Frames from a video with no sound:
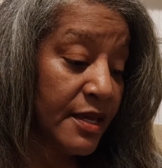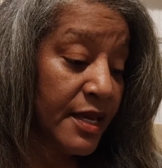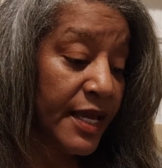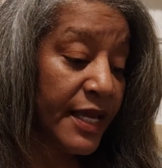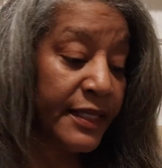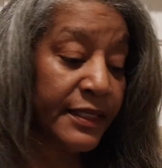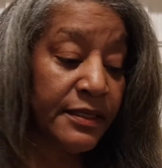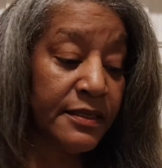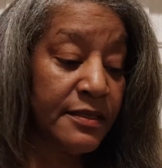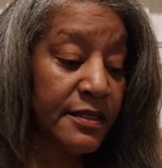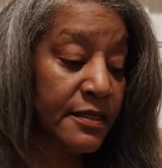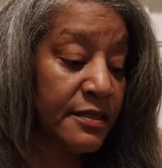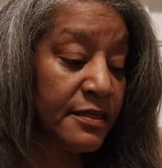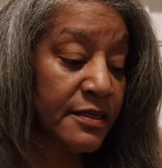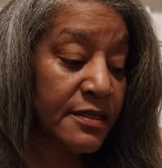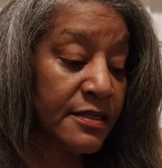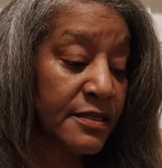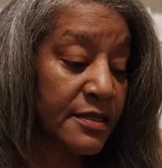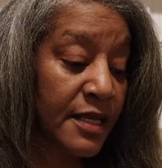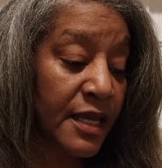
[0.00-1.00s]
and it didn't
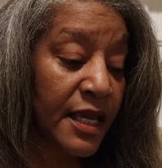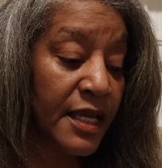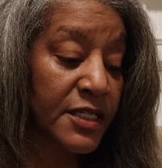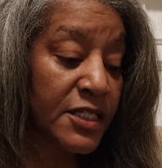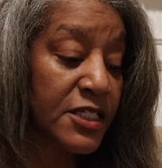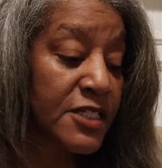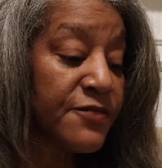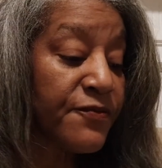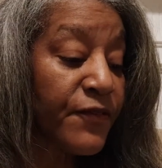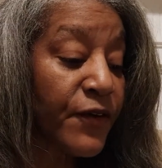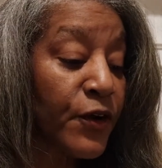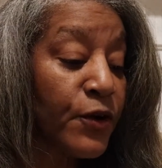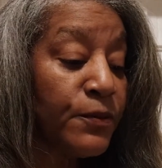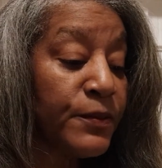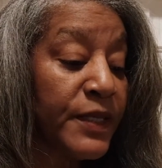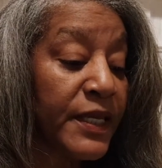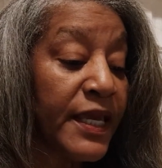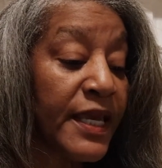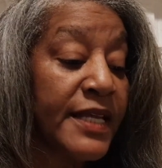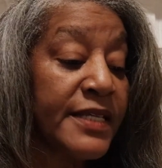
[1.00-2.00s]
stand as
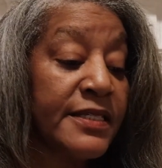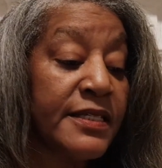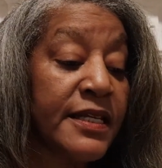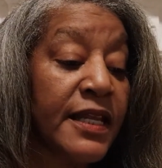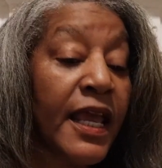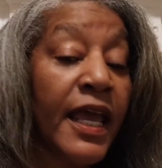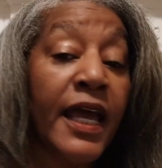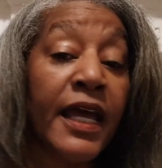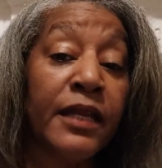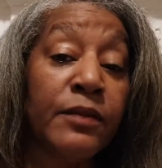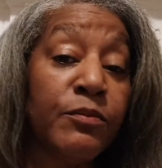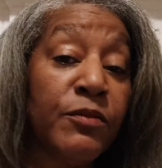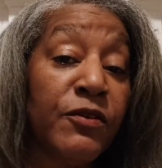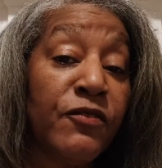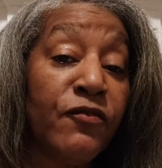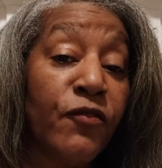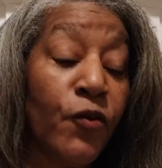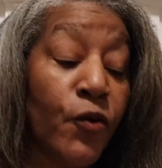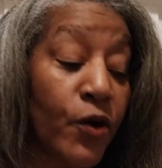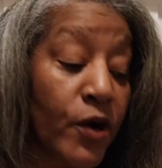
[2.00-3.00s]
firmly as it had
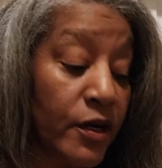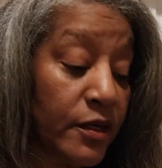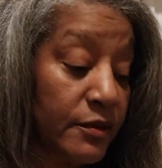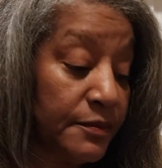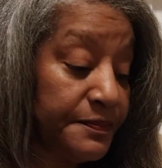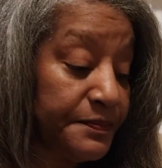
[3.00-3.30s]
before.